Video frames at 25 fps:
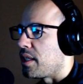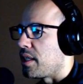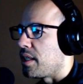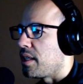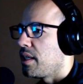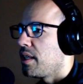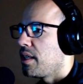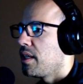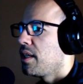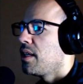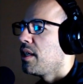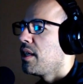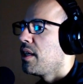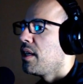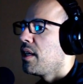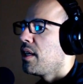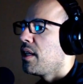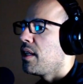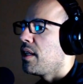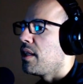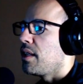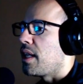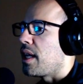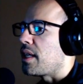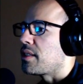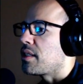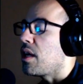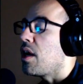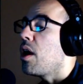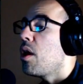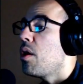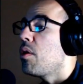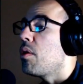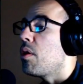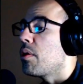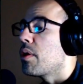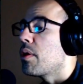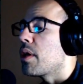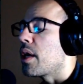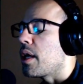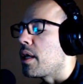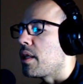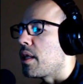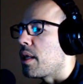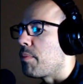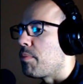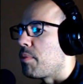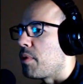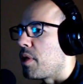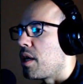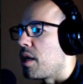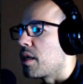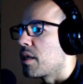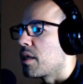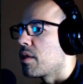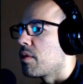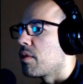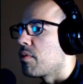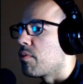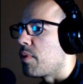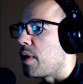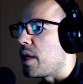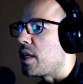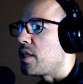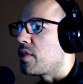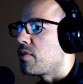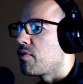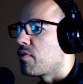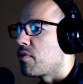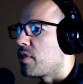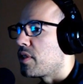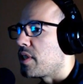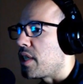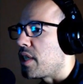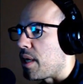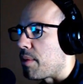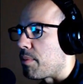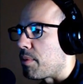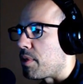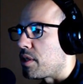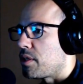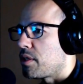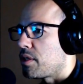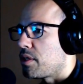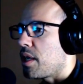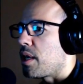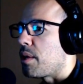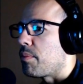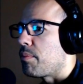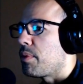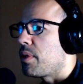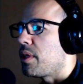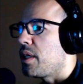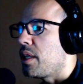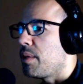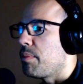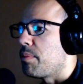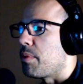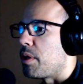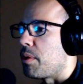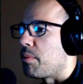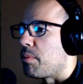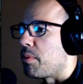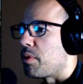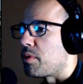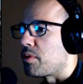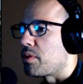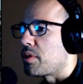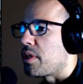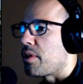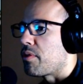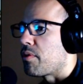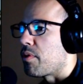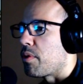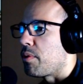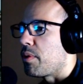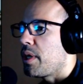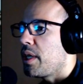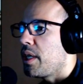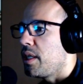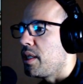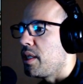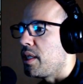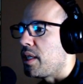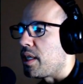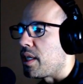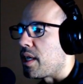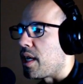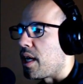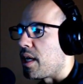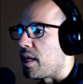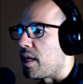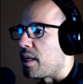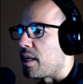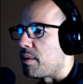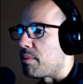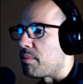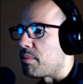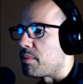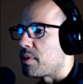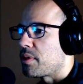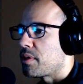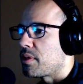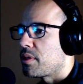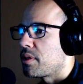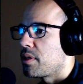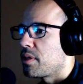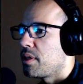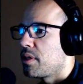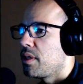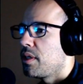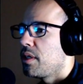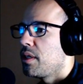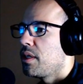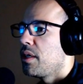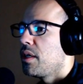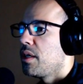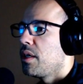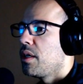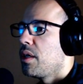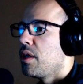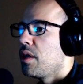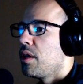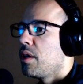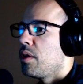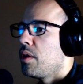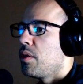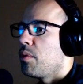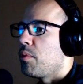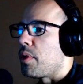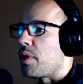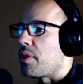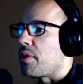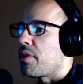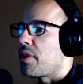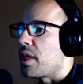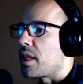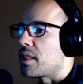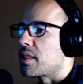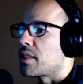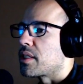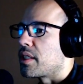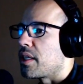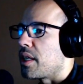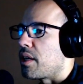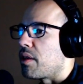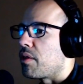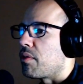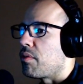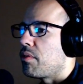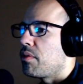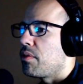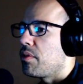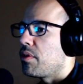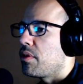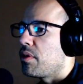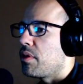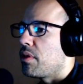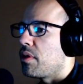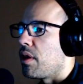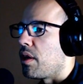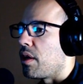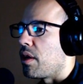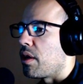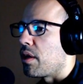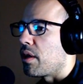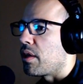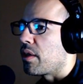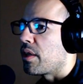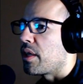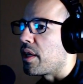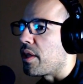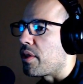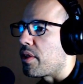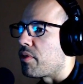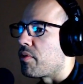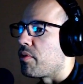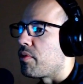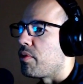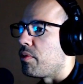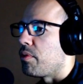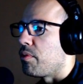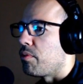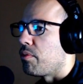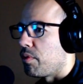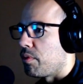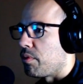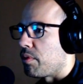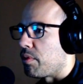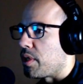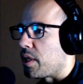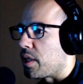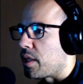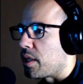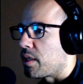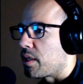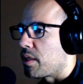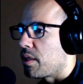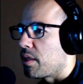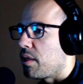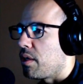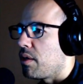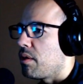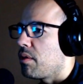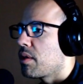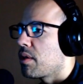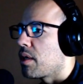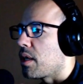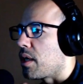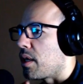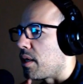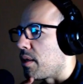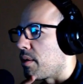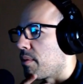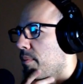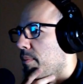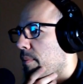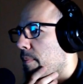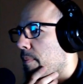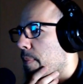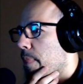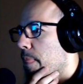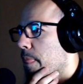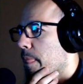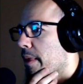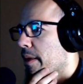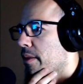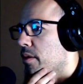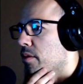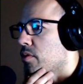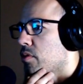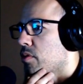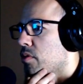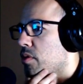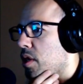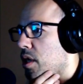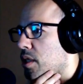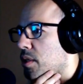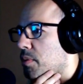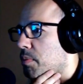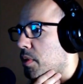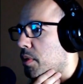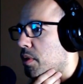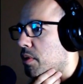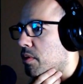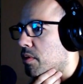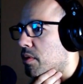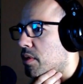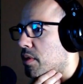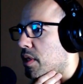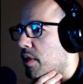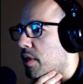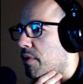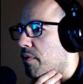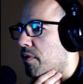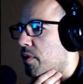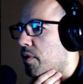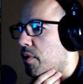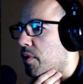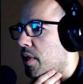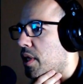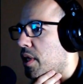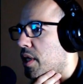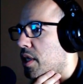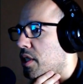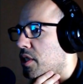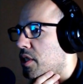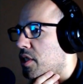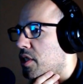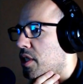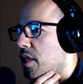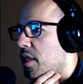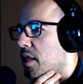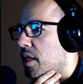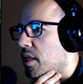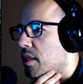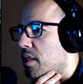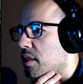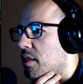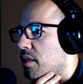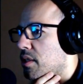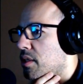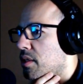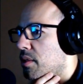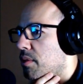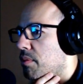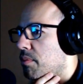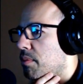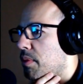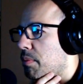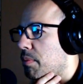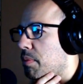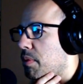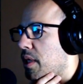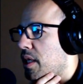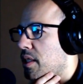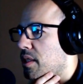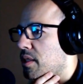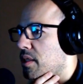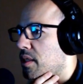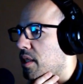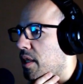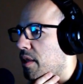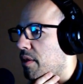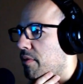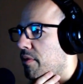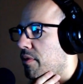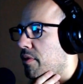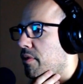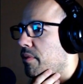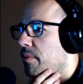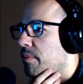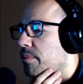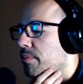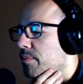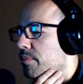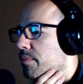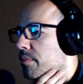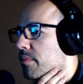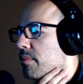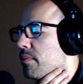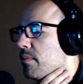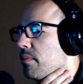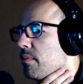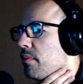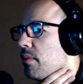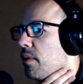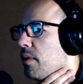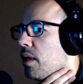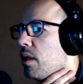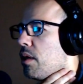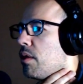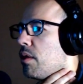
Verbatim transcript: Let Blanca rage for damage, and Panebo mostly throw healing items when things get through Runic. Okay. Those crossbows, if you get a chance, but play is safe. Okay.